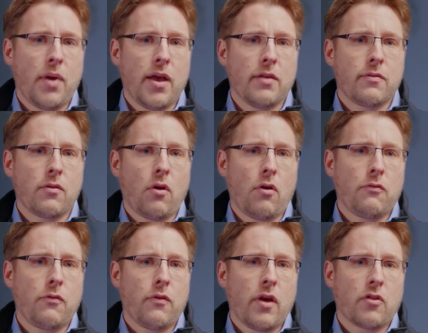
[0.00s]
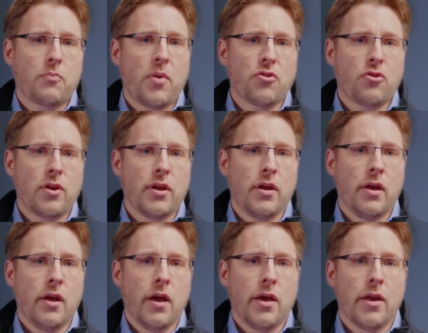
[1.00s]
pays off especially
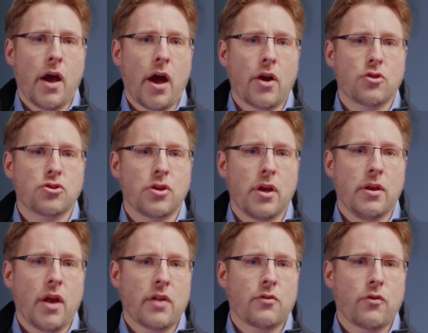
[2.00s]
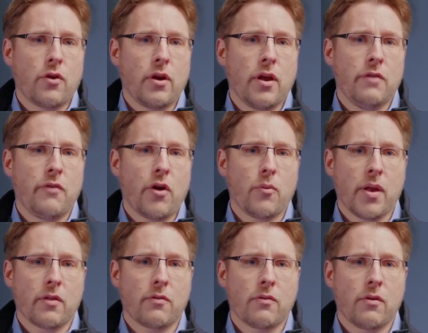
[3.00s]
in harsh industrial
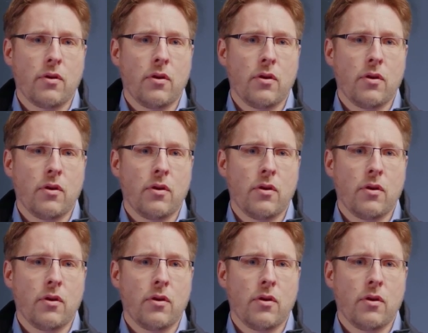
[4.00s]
environments,